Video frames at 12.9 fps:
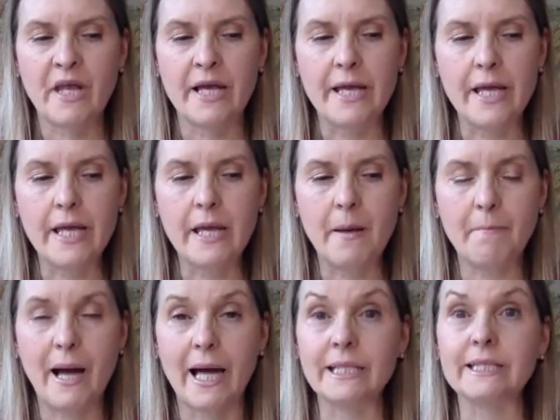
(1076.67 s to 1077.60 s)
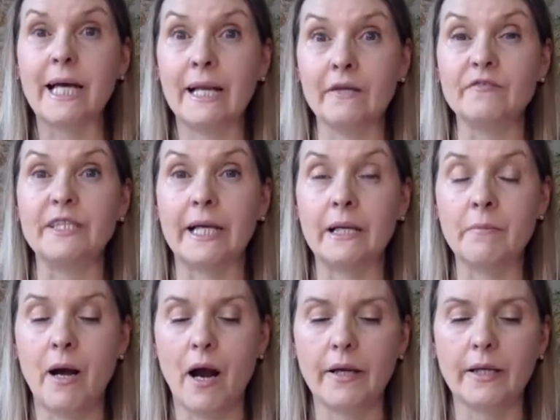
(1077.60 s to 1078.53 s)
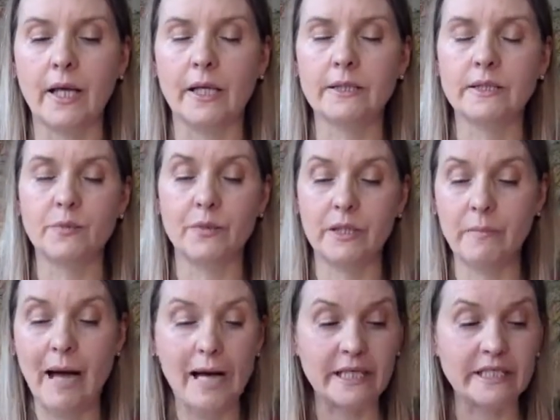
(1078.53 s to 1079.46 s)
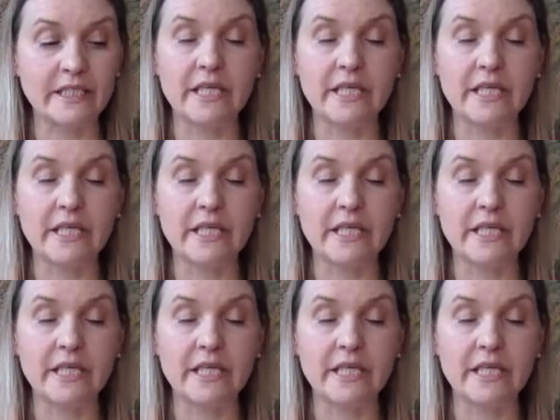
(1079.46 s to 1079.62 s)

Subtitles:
he married Anne of Denmark, and when they married,